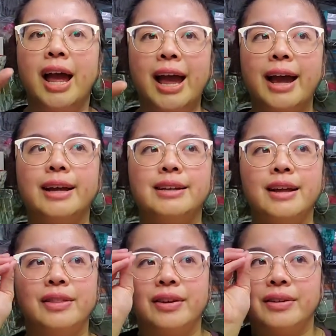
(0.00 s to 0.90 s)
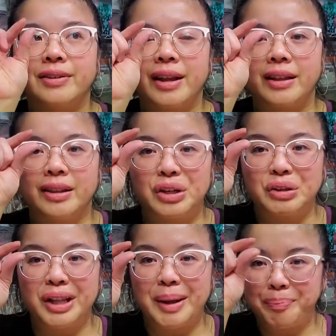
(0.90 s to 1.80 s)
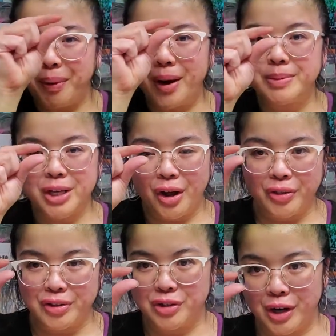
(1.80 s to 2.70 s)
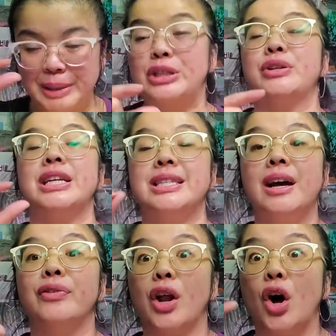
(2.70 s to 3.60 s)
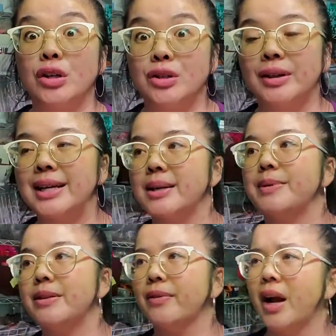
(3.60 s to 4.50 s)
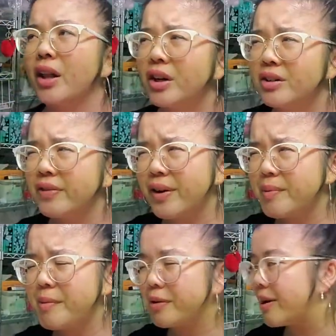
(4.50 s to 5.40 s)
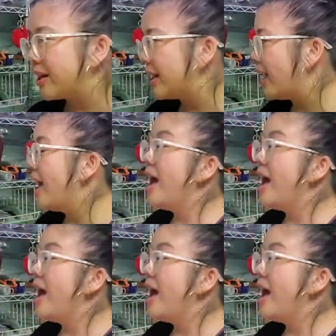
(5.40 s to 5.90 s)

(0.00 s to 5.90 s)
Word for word: and there's like little light bulbs on the ceramic tree itself that also lights up in different colors, if I remember correctly.